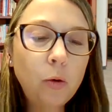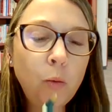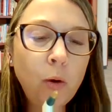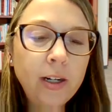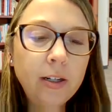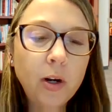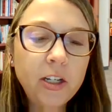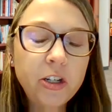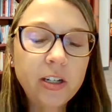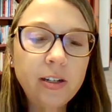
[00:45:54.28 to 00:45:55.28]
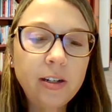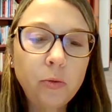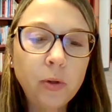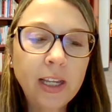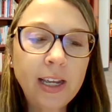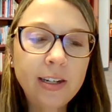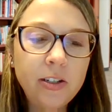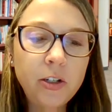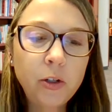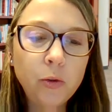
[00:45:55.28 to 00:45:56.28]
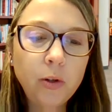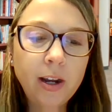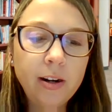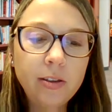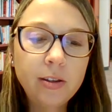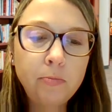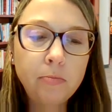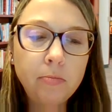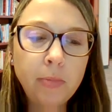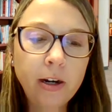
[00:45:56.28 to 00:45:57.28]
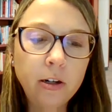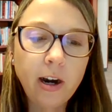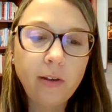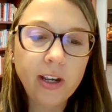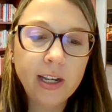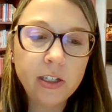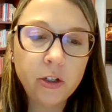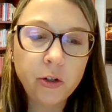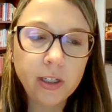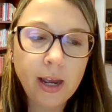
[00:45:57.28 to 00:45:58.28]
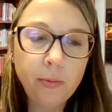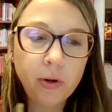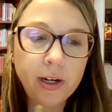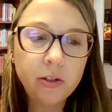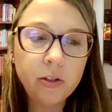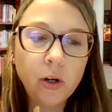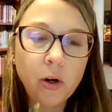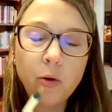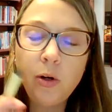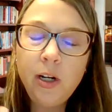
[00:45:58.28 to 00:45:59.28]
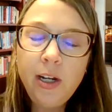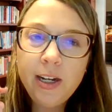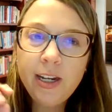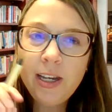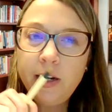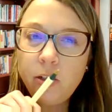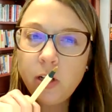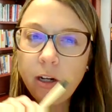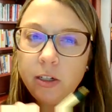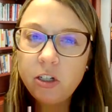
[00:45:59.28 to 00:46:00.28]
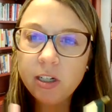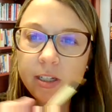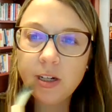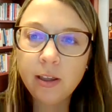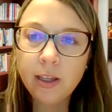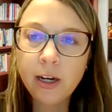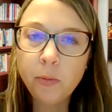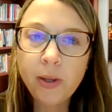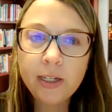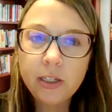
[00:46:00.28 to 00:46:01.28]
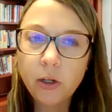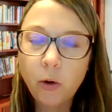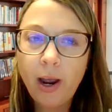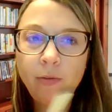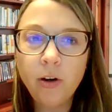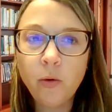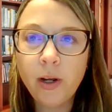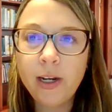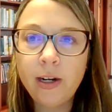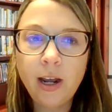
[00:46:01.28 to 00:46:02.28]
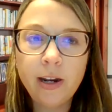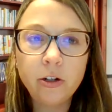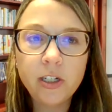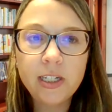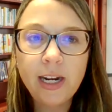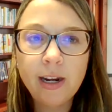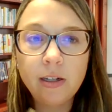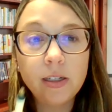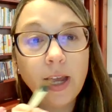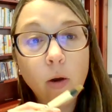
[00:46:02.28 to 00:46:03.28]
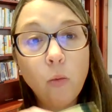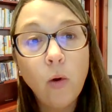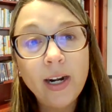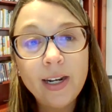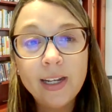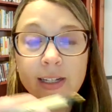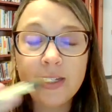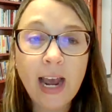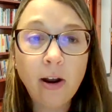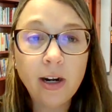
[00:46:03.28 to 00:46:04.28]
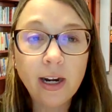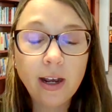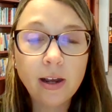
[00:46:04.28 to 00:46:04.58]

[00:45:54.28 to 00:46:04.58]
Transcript: One question related to kind of the Modern Graphic History Library. So can you talk just a little bit so everyone understands like what it is, how did it